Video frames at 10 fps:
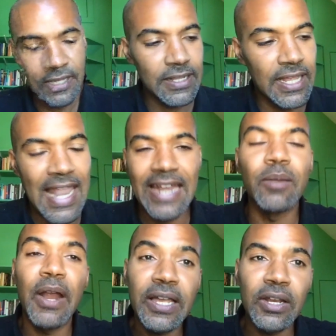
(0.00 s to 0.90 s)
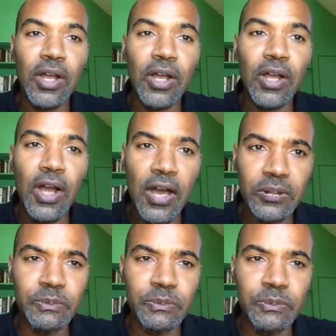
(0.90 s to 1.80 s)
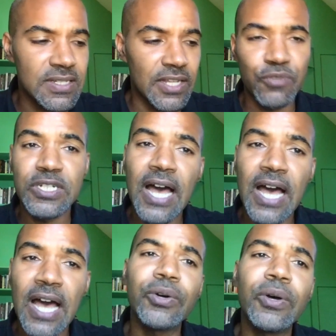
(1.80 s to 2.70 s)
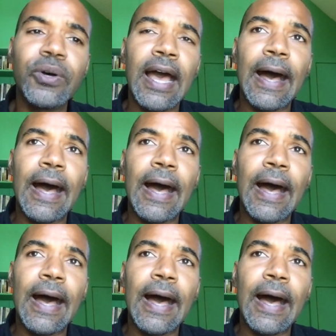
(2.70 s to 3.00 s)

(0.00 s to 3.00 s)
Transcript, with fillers: a, uh, a, Latin American economist, Celso Furtado.